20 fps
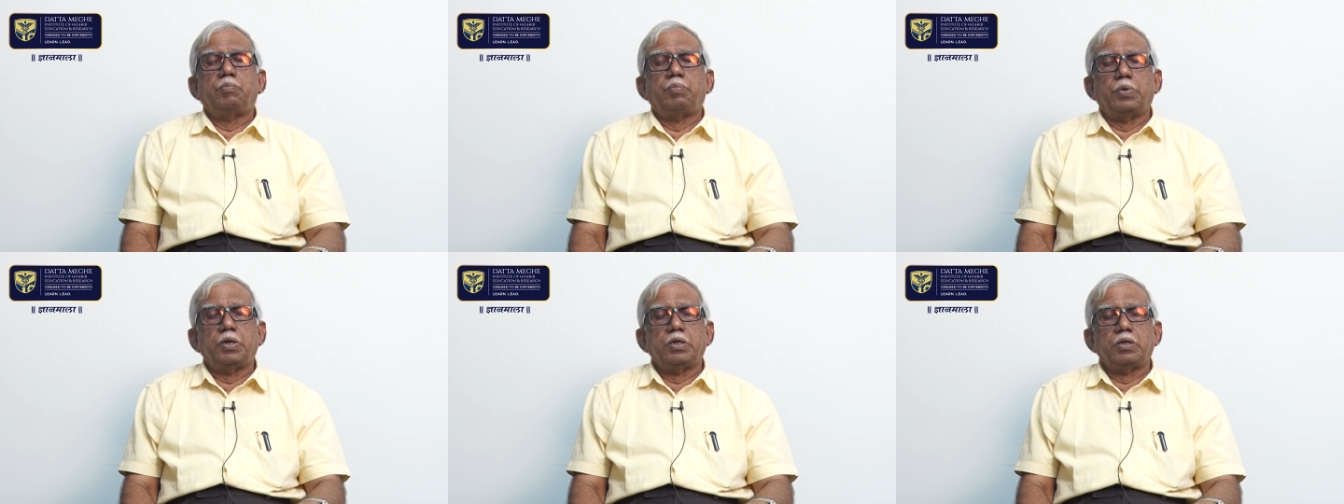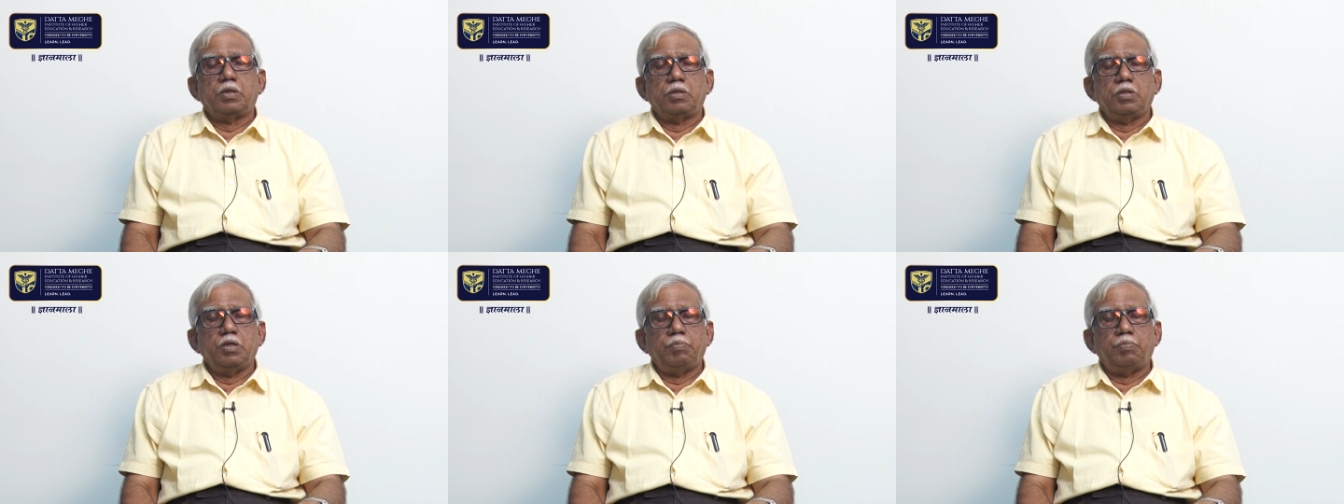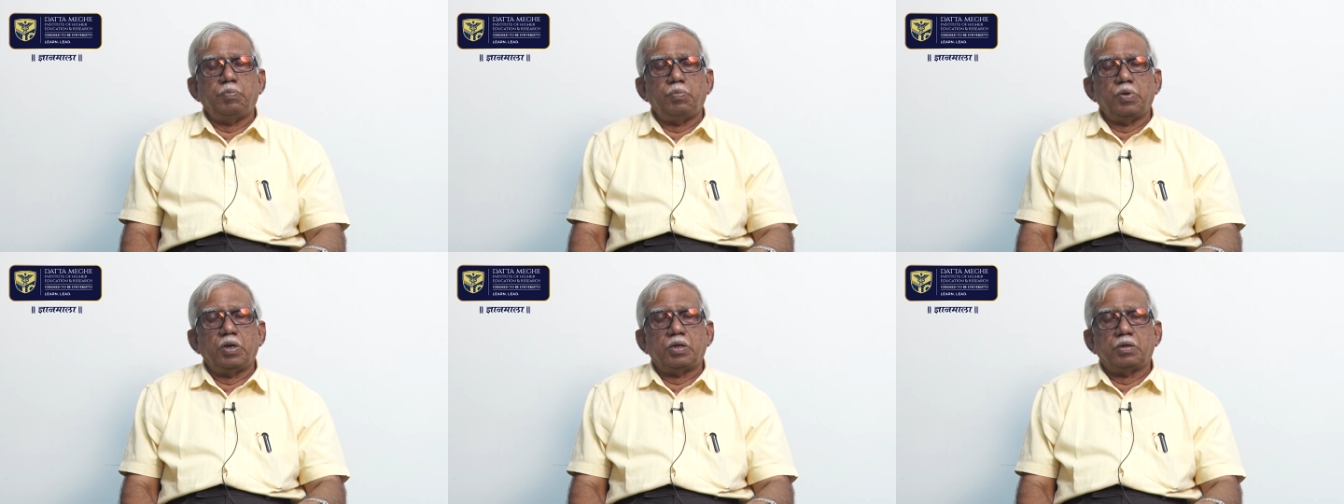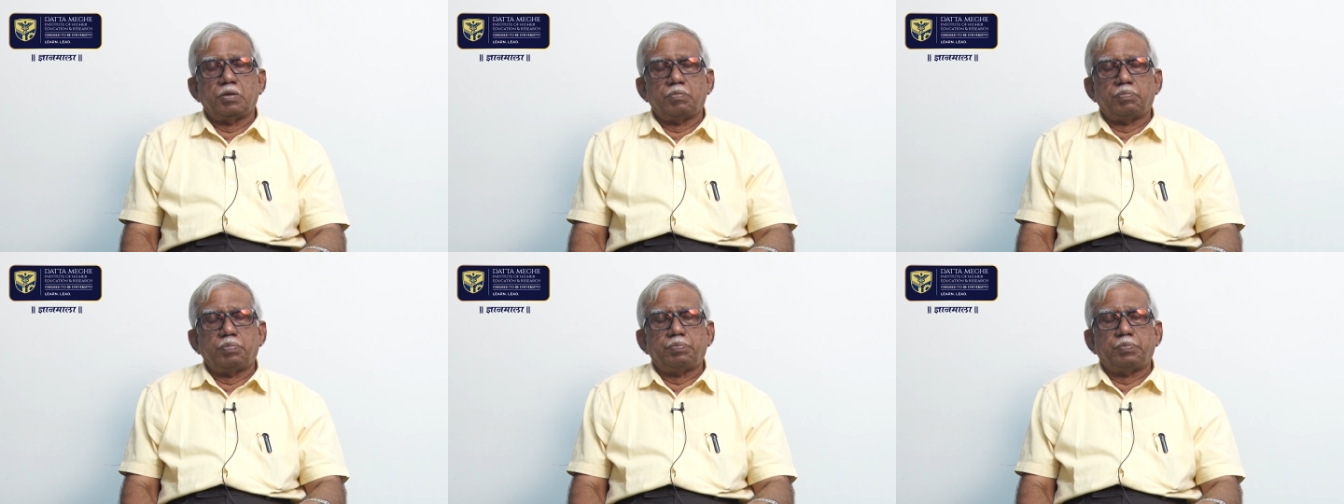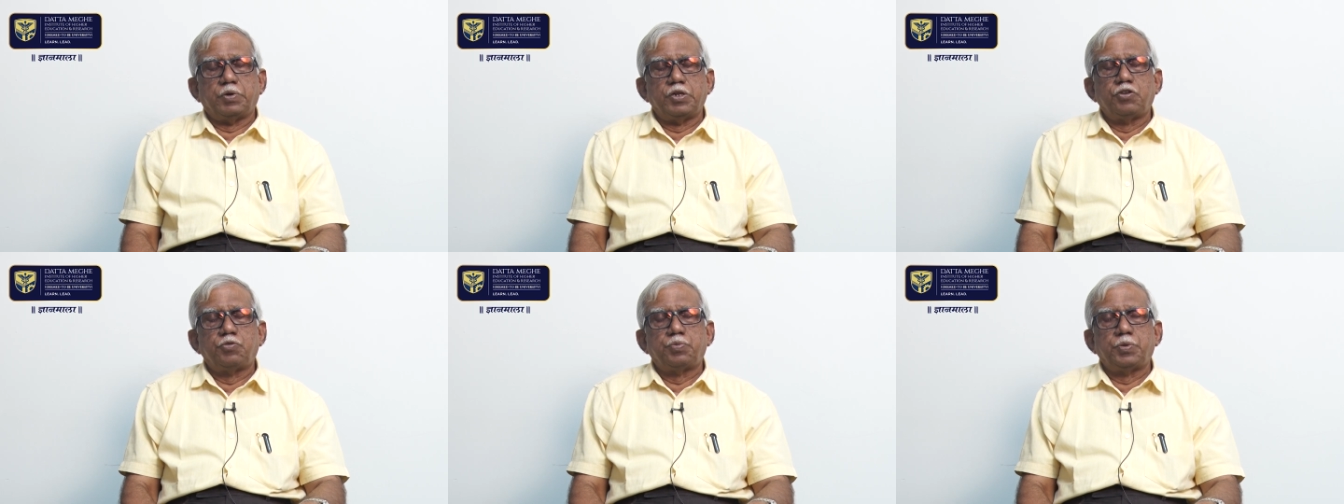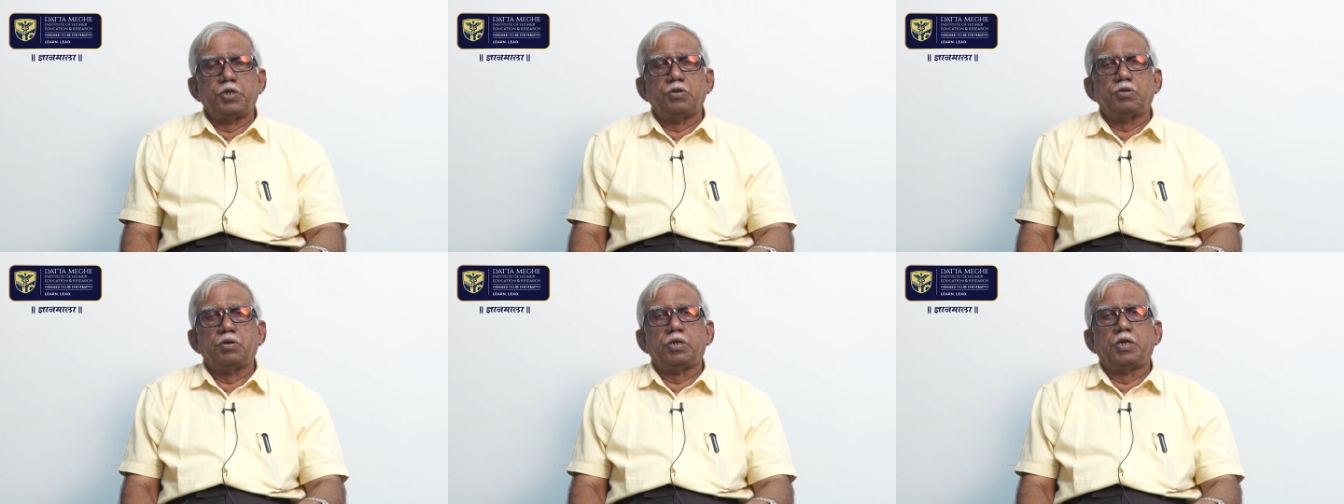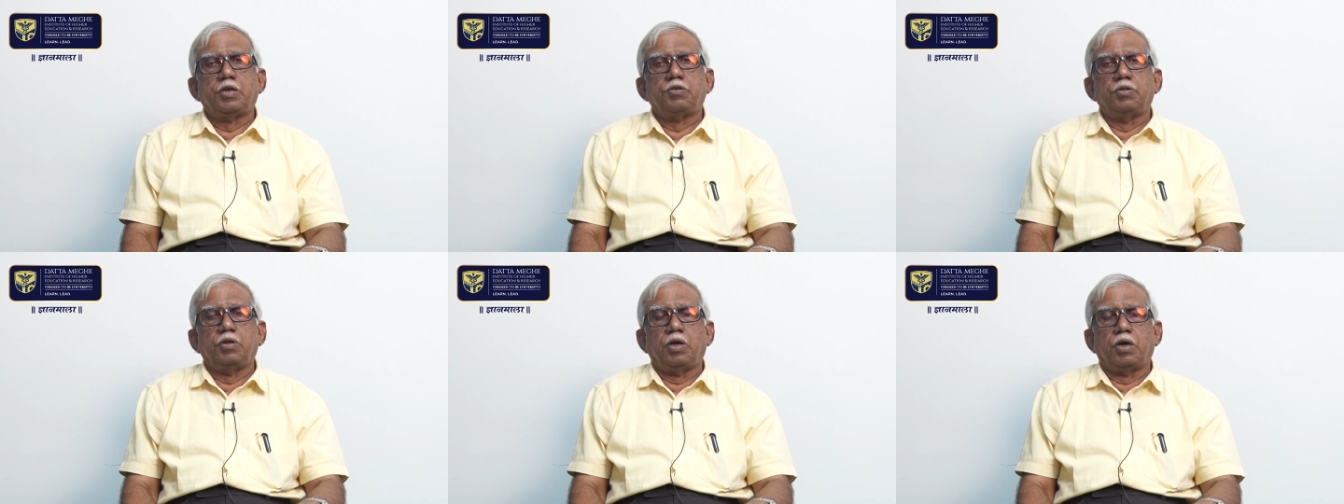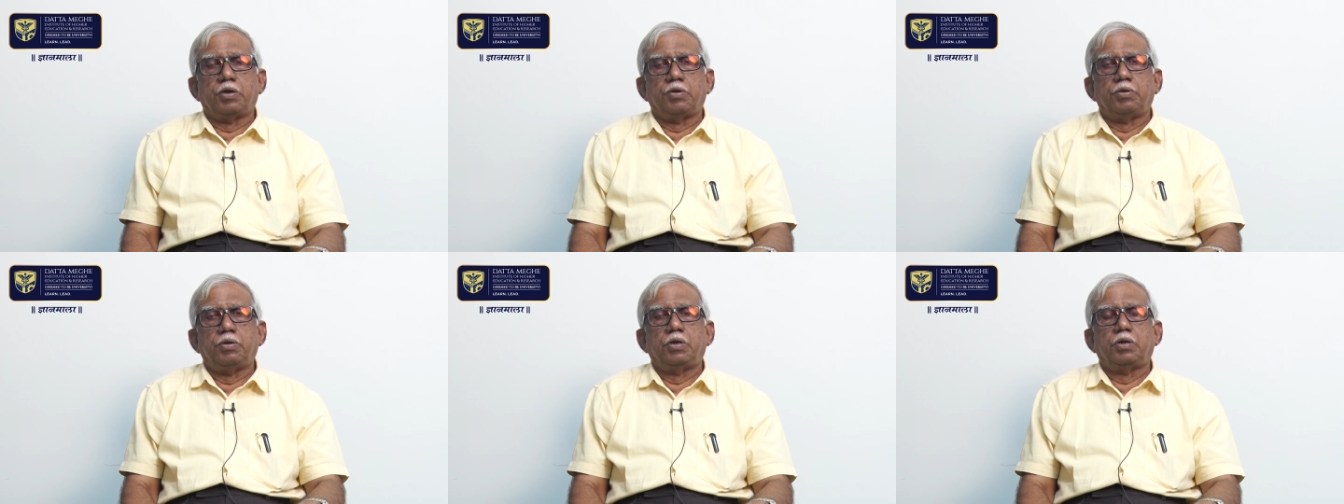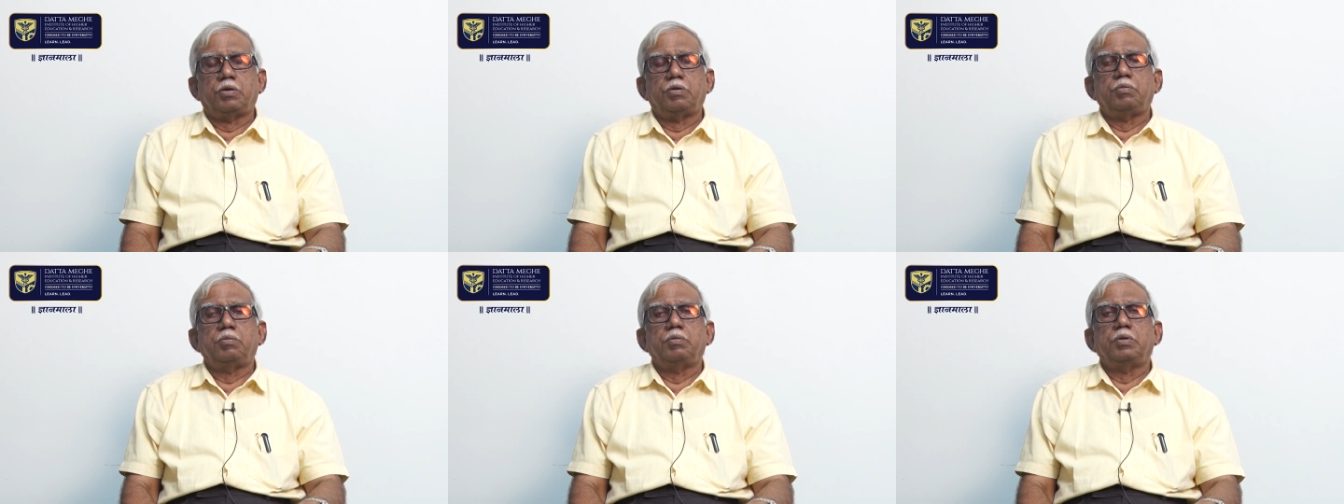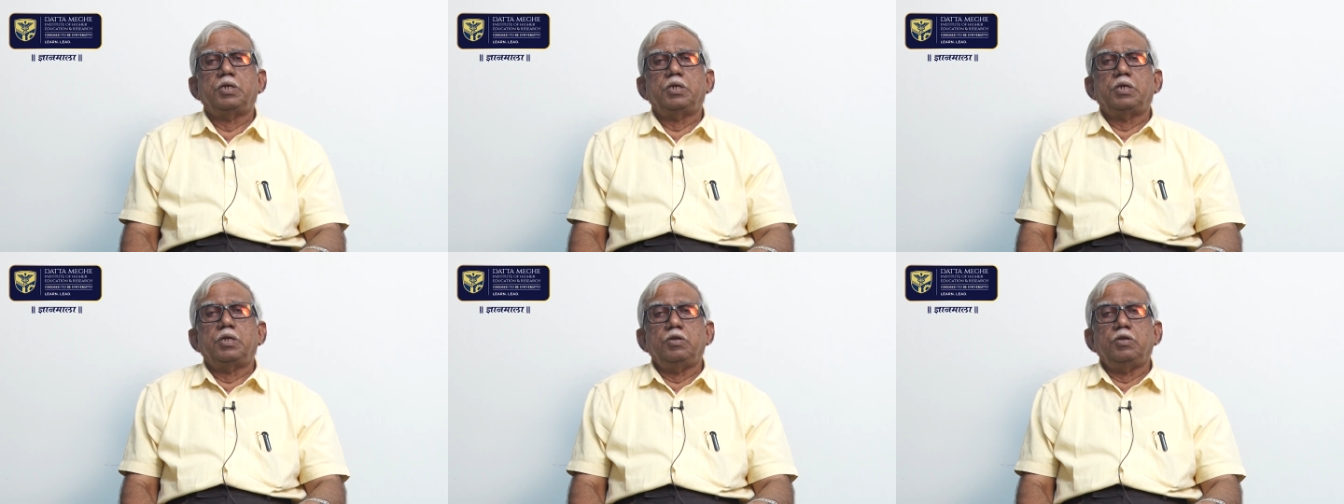the pulse pressure has narrowed down,